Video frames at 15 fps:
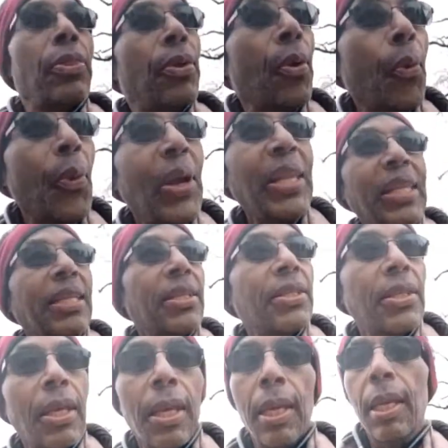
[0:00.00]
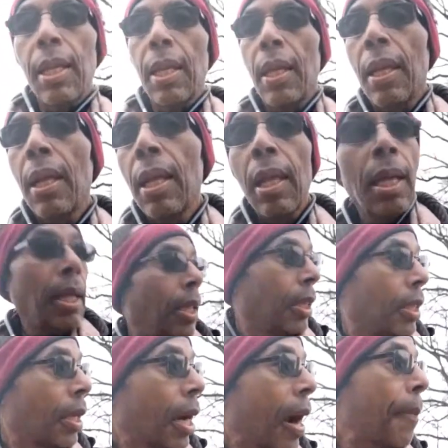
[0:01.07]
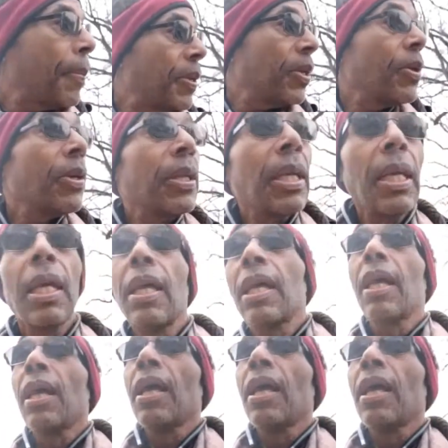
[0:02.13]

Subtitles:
the weakness, the opportunity,